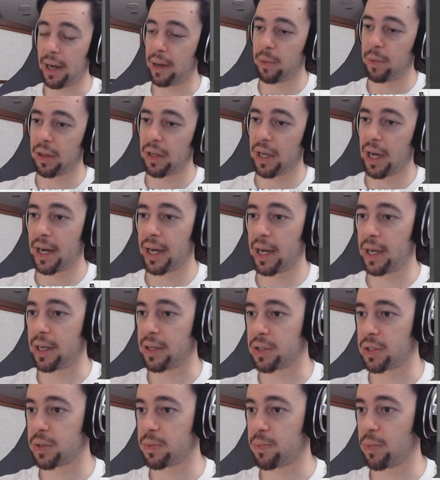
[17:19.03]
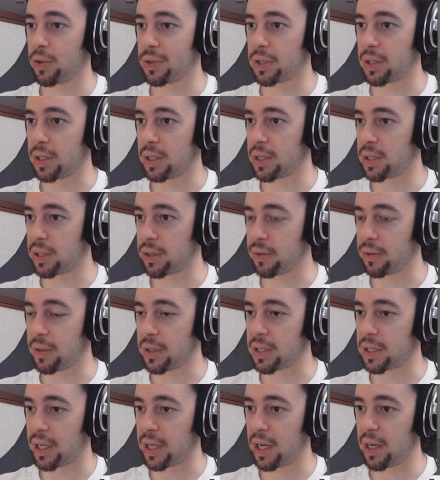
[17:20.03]
I mean, the I is mostly still the
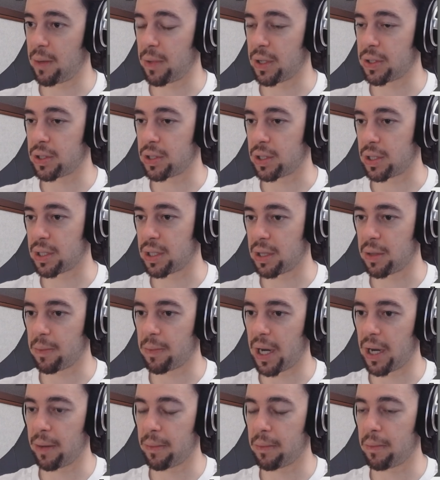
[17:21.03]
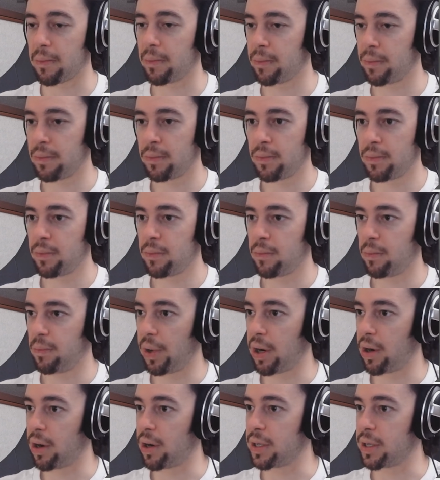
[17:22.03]
same. It's just the bottom
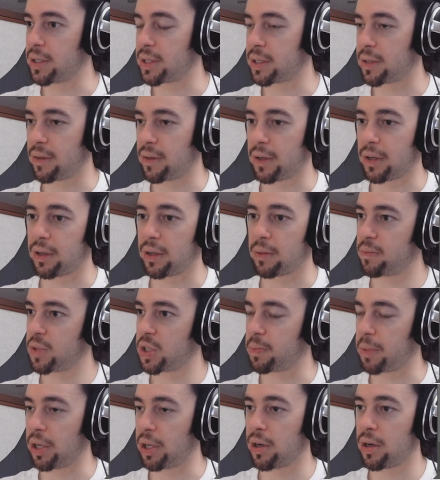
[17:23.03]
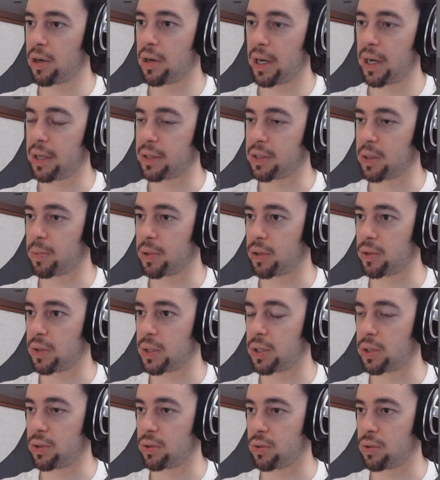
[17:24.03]
bar is the spear as
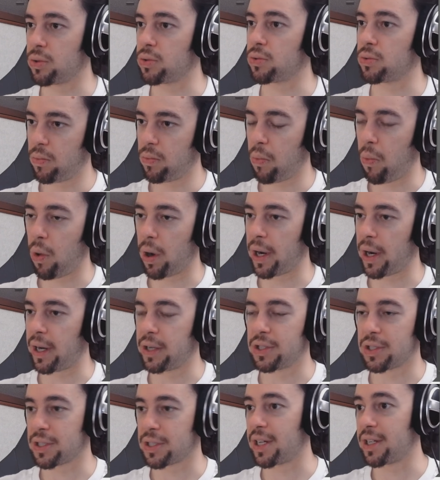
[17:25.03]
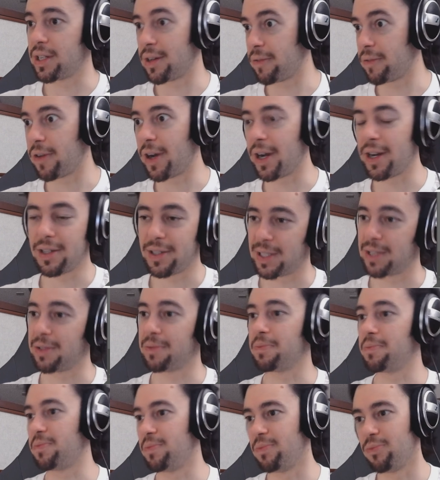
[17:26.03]
opposed to what I just identified as the
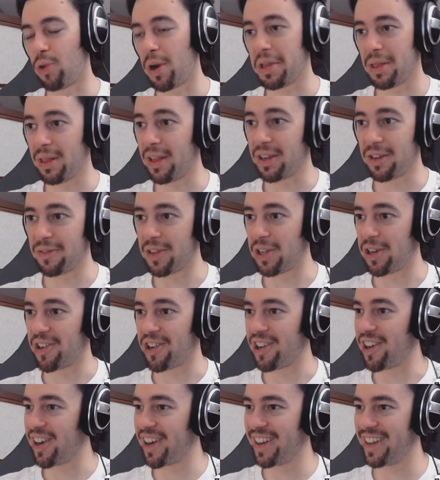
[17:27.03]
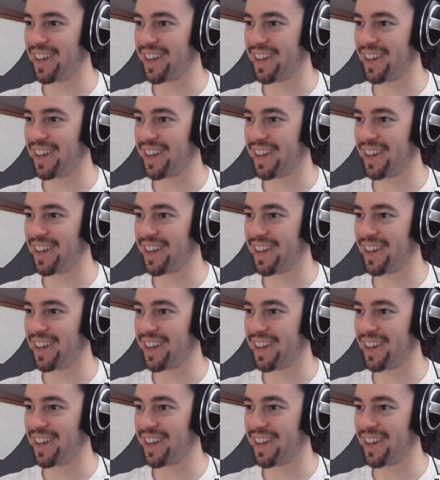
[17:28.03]
right leg of the R.